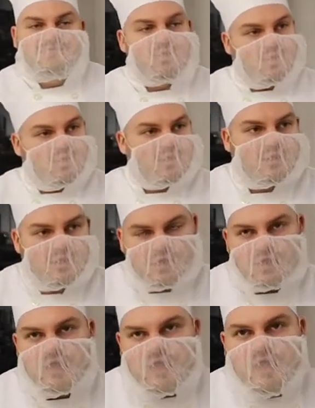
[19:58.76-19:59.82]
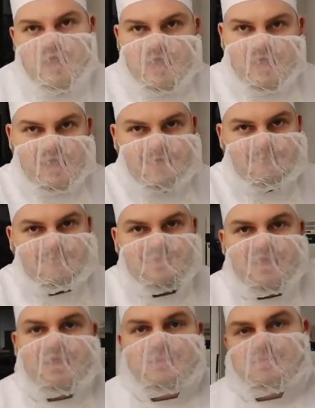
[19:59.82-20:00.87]
for 8
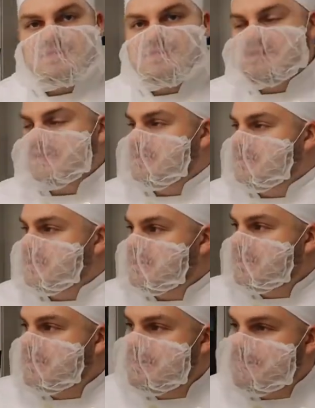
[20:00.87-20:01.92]
p.m. till